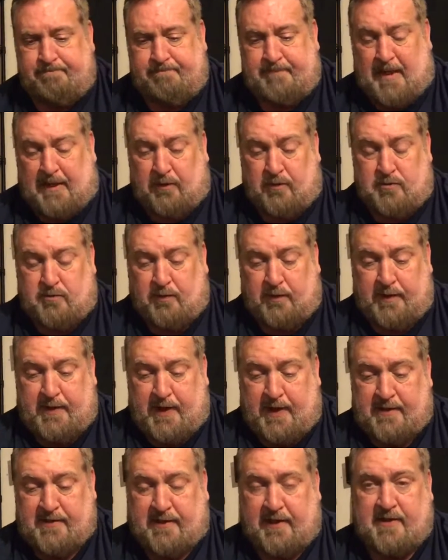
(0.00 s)
Yeah, it looks really
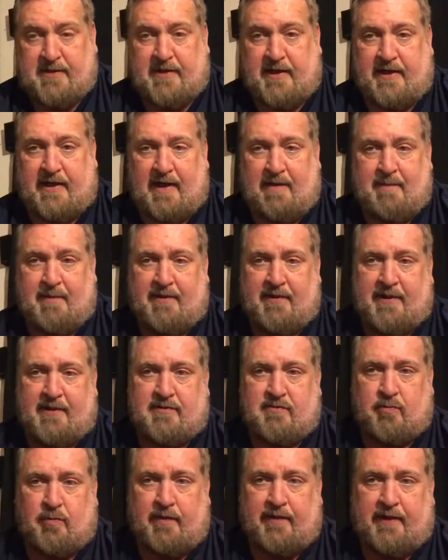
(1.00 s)
nice. Like I said, he gave me
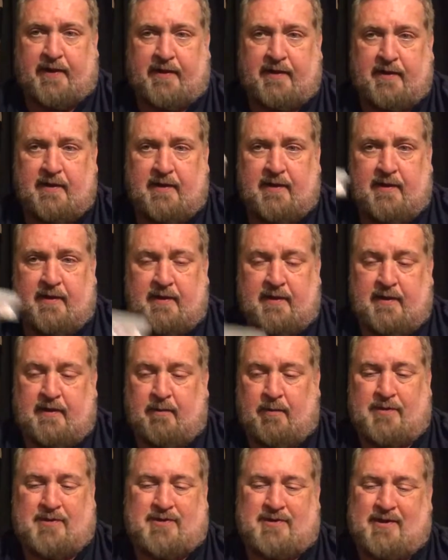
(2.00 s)
this with it,
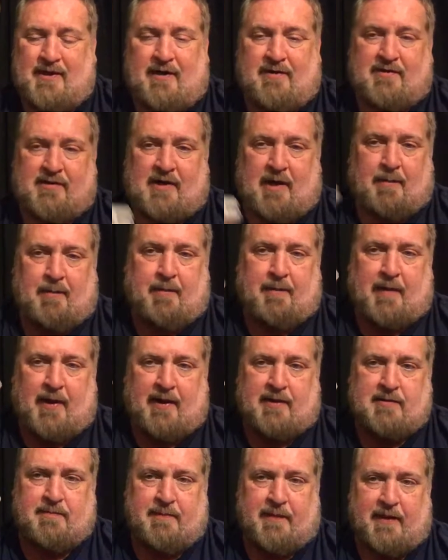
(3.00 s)
which, is a couple
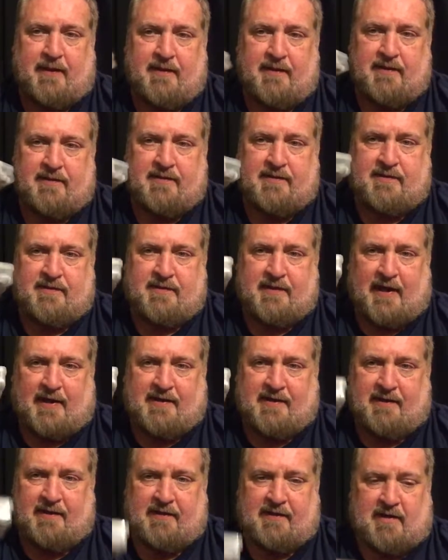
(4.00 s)
bucks, but it's the
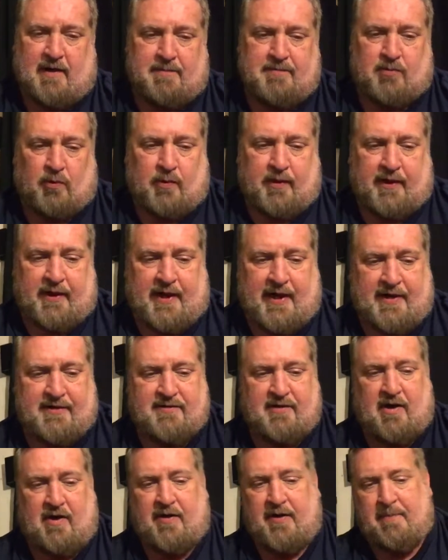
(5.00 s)
idea that it comes organized
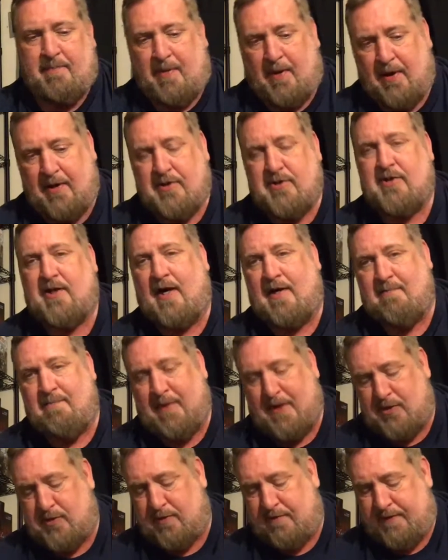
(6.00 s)
and already punched, and I
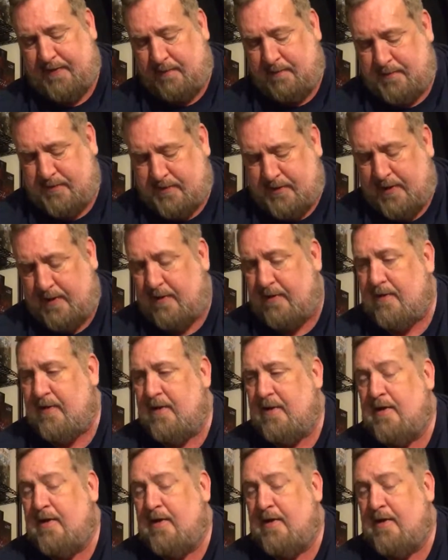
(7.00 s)
made sure everything was there.